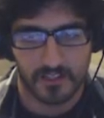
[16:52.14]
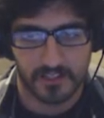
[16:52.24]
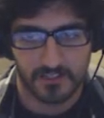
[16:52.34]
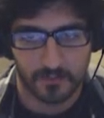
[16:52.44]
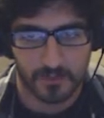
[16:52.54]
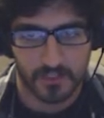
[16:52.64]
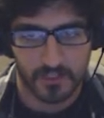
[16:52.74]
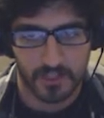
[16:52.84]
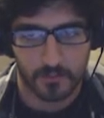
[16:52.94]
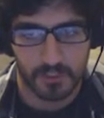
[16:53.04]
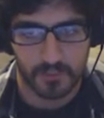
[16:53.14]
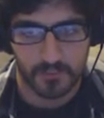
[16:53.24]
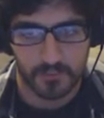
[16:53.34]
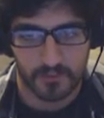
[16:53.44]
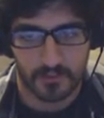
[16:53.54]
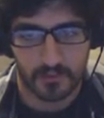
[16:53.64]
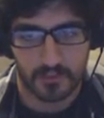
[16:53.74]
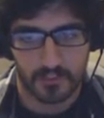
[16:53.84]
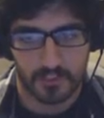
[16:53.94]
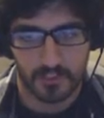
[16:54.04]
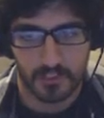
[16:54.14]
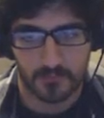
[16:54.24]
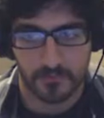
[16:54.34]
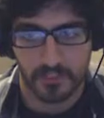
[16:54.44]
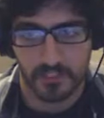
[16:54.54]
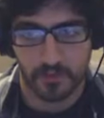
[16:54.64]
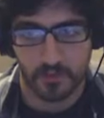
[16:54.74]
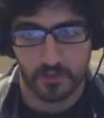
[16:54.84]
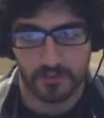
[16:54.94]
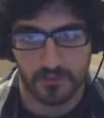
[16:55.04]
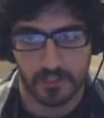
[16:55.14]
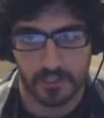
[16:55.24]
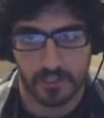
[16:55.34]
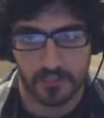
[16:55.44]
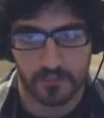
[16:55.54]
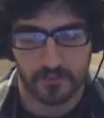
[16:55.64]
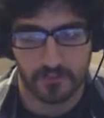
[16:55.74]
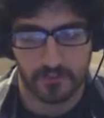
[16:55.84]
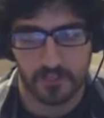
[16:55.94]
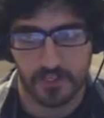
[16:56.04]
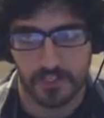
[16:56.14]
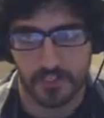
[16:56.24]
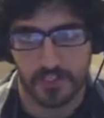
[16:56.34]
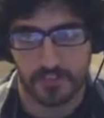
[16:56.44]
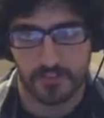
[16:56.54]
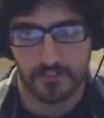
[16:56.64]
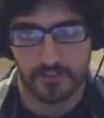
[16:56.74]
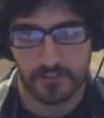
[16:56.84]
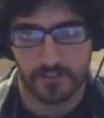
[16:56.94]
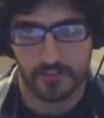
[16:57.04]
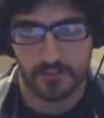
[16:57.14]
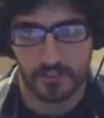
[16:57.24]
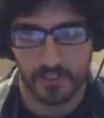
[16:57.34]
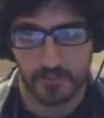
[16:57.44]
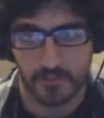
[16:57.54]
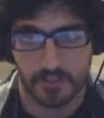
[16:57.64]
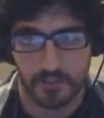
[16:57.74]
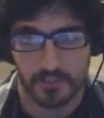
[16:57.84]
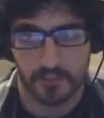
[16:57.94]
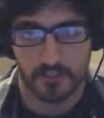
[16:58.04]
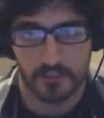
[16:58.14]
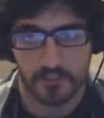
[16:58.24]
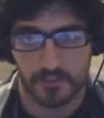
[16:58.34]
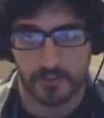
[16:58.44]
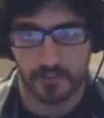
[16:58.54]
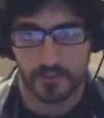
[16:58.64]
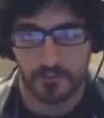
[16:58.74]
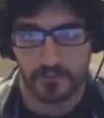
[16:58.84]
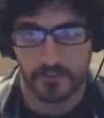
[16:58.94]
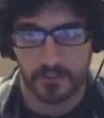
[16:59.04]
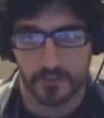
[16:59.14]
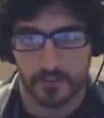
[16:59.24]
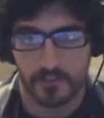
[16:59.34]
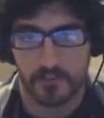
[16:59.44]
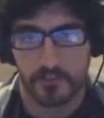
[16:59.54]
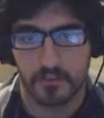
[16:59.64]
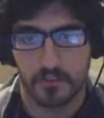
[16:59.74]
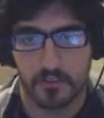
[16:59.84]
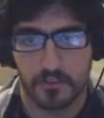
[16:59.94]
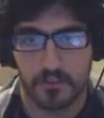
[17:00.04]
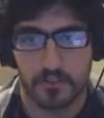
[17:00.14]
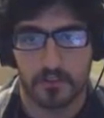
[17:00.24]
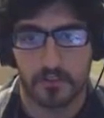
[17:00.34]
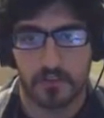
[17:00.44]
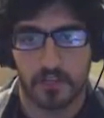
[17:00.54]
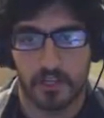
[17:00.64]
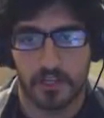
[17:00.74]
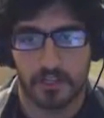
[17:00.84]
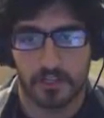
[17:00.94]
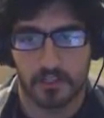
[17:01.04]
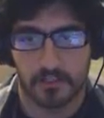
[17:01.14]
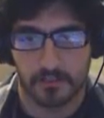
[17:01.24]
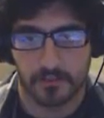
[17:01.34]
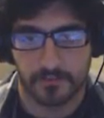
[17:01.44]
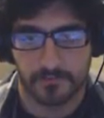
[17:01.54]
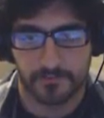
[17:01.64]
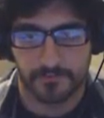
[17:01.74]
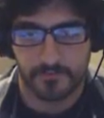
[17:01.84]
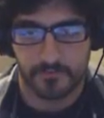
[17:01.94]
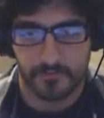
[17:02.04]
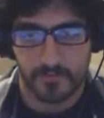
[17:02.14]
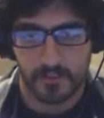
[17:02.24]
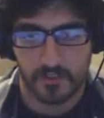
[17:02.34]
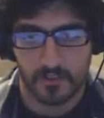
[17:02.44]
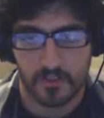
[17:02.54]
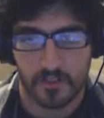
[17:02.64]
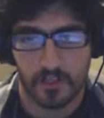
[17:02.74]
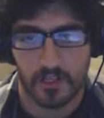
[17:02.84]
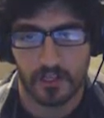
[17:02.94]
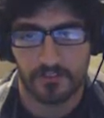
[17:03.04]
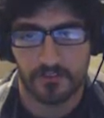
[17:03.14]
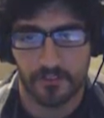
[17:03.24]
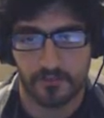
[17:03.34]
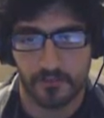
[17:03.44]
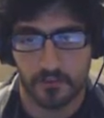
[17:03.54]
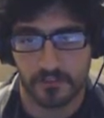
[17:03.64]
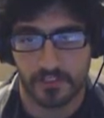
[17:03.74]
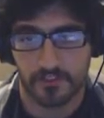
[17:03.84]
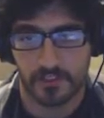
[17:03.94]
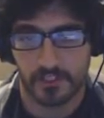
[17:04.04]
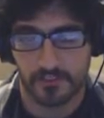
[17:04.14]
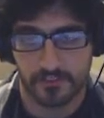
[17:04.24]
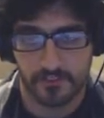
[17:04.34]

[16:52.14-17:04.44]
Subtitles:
that's when I went and took an EMT course, and I got certified as an EMT in the state of Virginia. And I started volunteering at the